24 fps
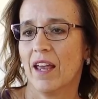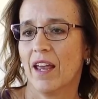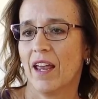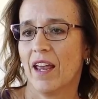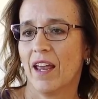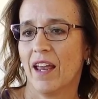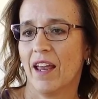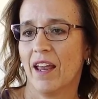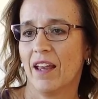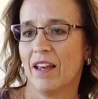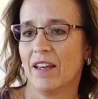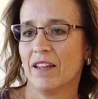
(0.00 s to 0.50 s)

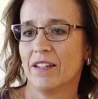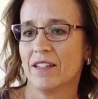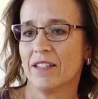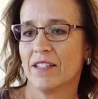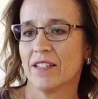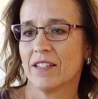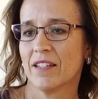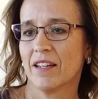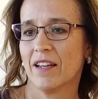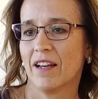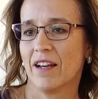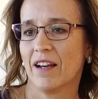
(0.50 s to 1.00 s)

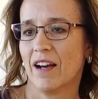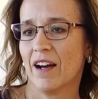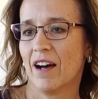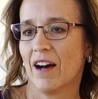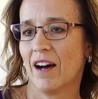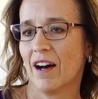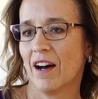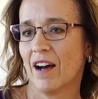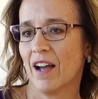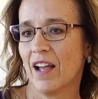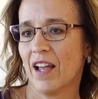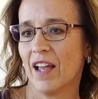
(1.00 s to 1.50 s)
And
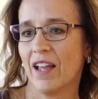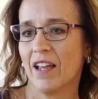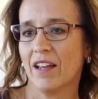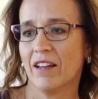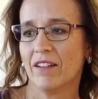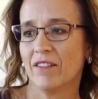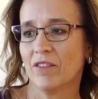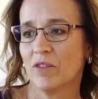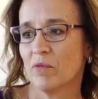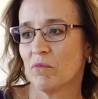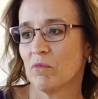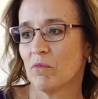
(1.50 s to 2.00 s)
I
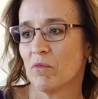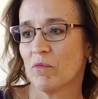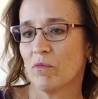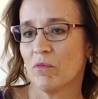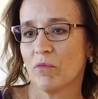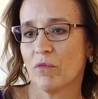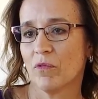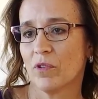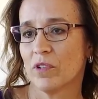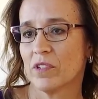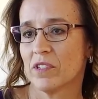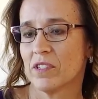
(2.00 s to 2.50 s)

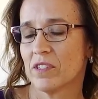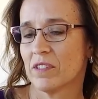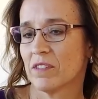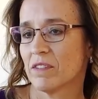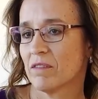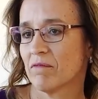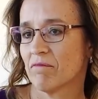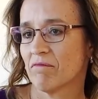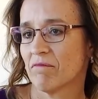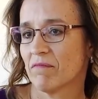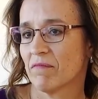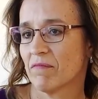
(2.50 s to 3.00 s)
was
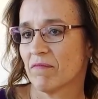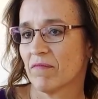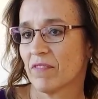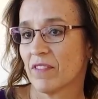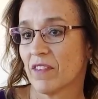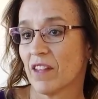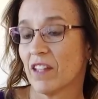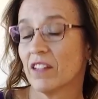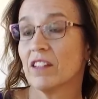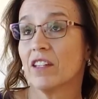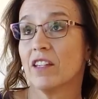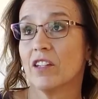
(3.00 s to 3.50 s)

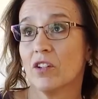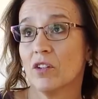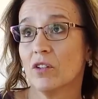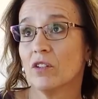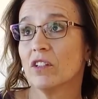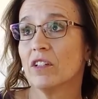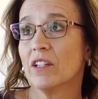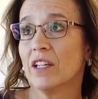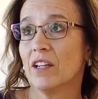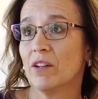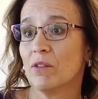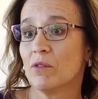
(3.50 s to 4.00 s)

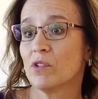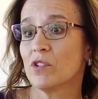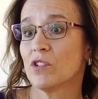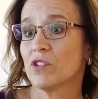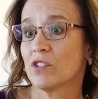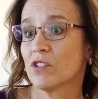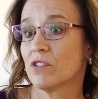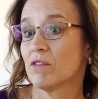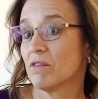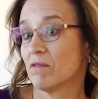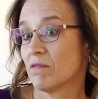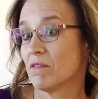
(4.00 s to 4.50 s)
literally, it was
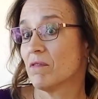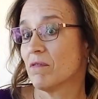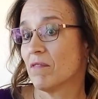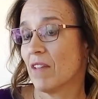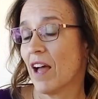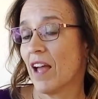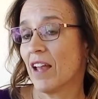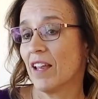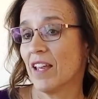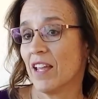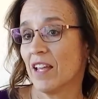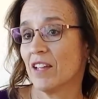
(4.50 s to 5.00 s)
just
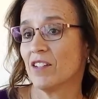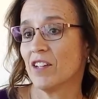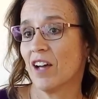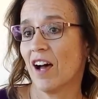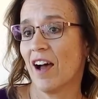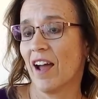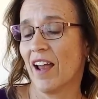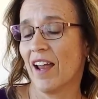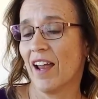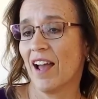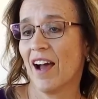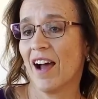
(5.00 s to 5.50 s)
I can't
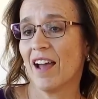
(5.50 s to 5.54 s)
die.